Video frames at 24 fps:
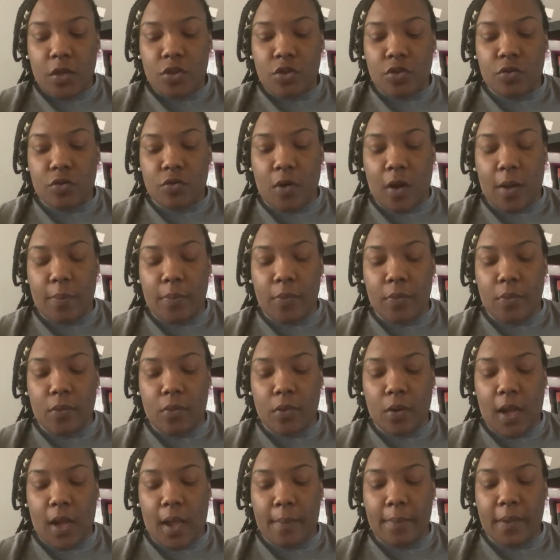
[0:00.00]

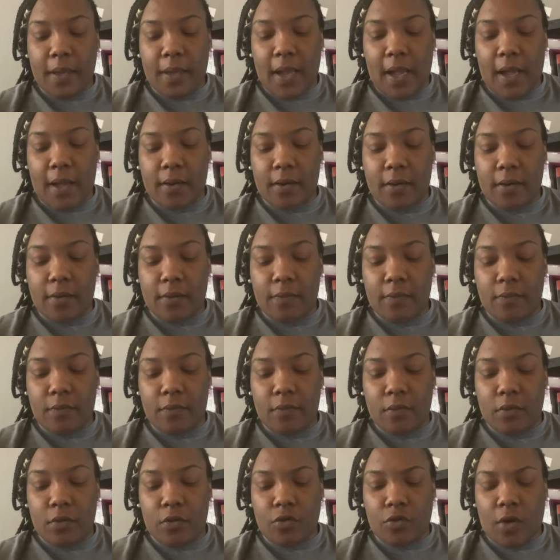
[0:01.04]
Trouble coming out of
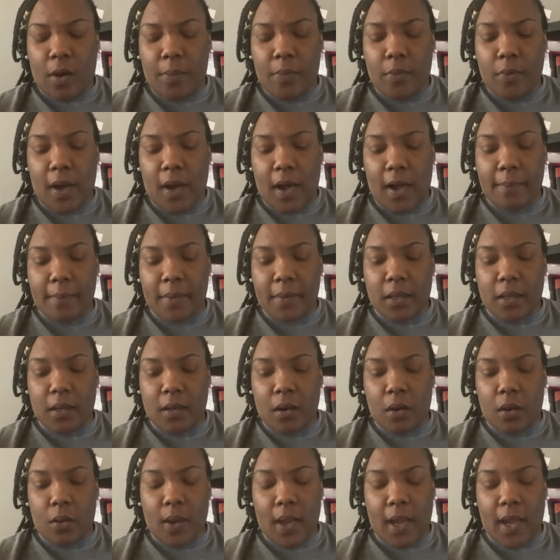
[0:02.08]
trouble coming.
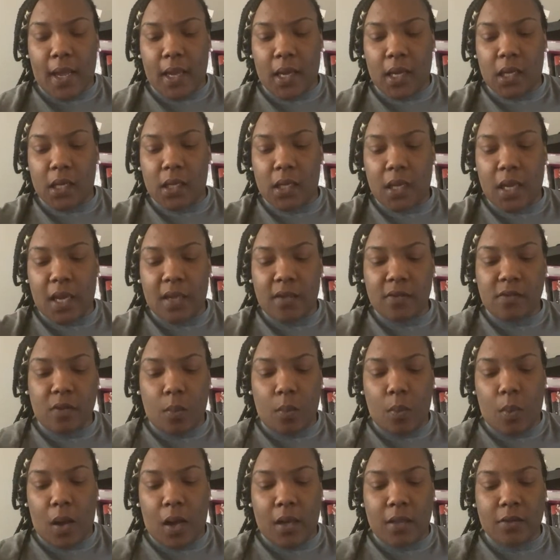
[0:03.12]
Okay, Ace
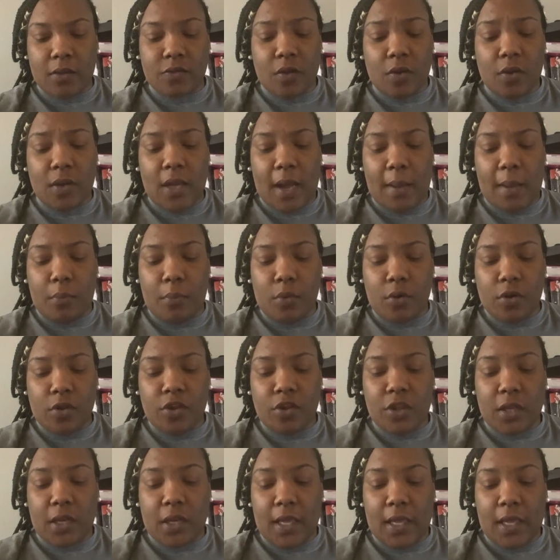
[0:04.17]
of Wands. So you got more
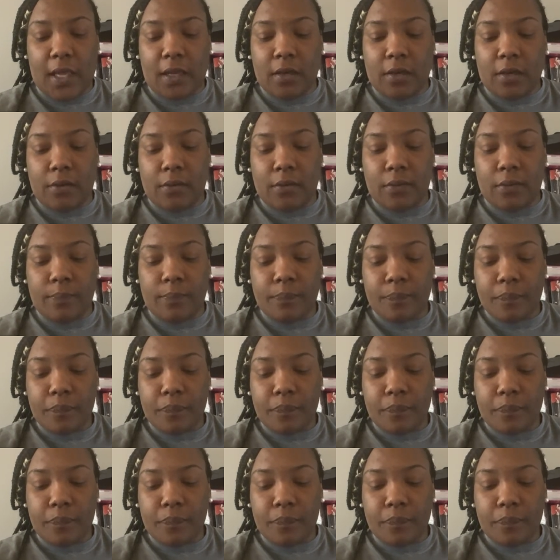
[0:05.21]
shit ahead of you.